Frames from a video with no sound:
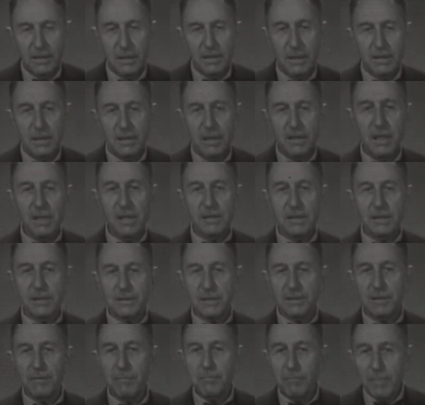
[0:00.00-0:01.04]
yielded
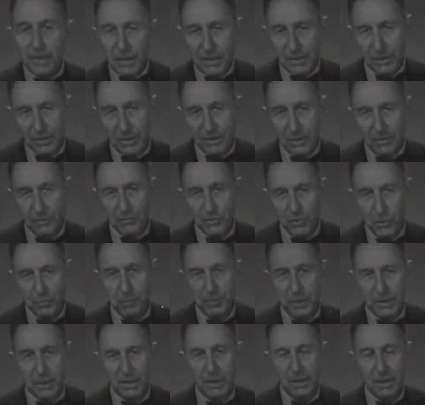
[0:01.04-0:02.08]
the myth of
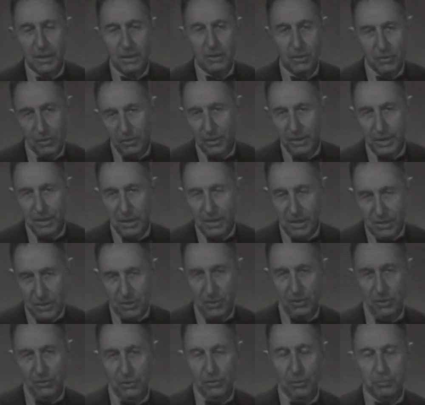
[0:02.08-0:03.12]
Jupiter hurling his
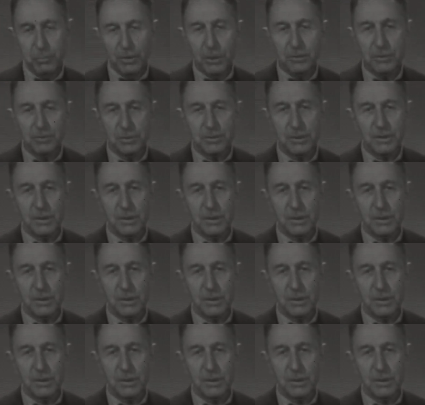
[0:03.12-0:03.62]
thunderbolt,